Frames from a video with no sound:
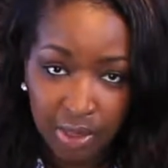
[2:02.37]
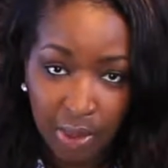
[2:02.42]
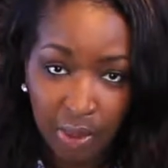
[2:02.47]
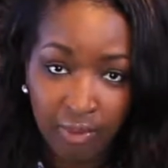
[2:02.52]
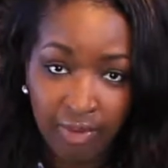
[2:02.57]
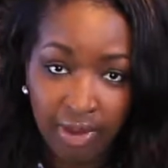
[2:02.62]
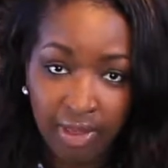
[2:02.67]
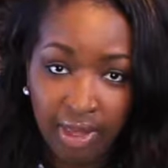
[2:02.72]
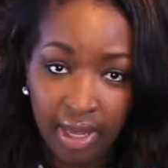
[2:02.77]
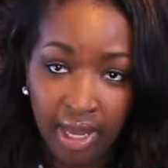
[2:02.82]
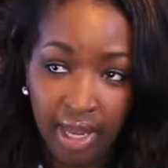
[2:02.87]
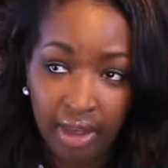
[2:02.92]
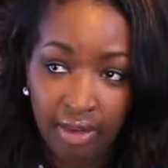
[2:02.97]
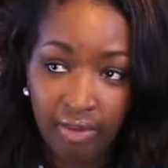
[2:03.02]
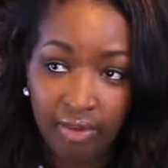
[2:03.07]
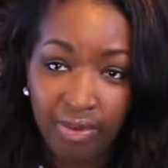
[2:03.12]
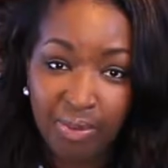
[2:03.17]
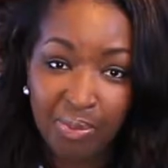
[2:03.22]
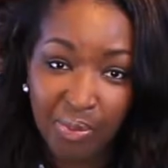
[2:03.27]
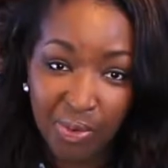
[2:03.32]
So I would
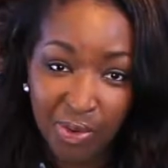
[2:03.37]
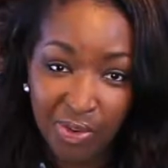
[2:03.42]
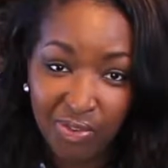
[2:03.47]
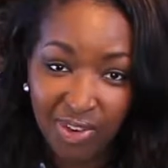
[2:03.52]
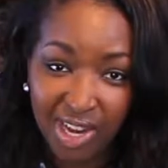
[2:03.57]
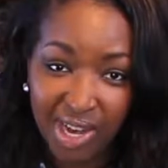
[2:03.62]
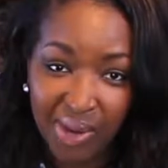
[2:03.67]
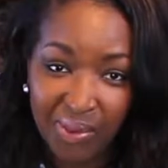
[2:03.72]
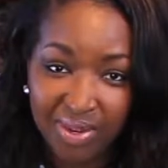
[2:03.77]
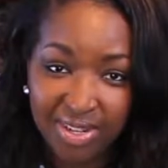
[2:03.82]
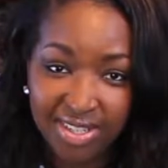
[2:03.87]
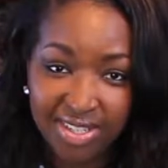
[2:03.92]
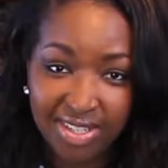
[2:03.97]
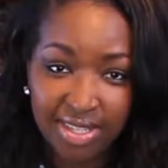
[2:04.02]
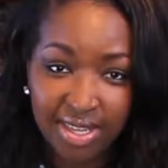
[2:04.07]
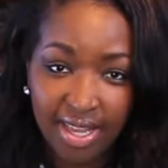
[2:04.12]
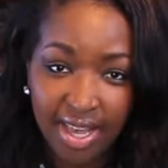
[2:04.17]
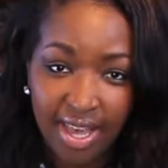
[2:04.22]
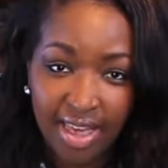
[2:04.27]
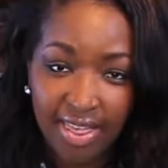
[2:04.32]
have more
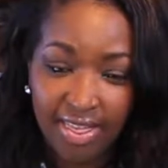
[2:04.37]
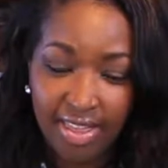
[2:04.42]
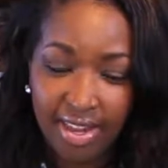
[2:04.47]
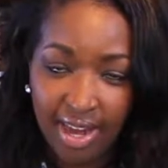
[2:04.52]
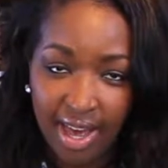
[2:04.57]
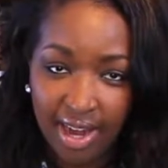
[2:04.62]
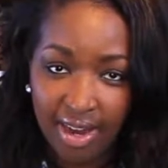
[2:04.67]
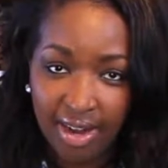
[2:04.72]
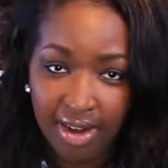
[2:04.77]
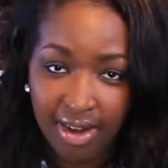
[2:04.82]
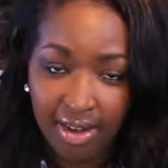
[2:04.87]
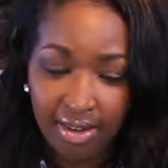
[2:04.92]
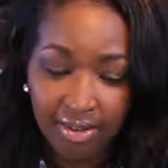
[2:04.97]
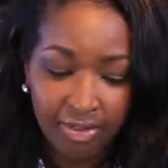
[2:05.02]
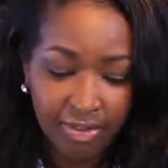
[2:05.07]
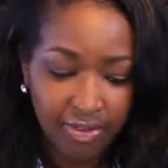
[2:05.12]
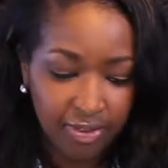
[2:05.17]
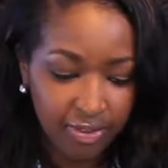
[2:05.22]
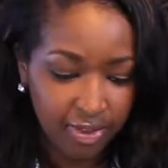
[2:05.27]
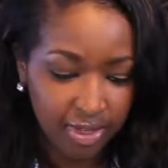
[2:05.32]
flowers than not
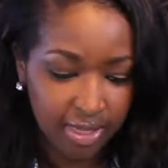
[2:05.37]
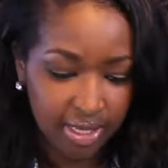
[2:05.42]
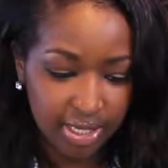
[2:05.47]
enough.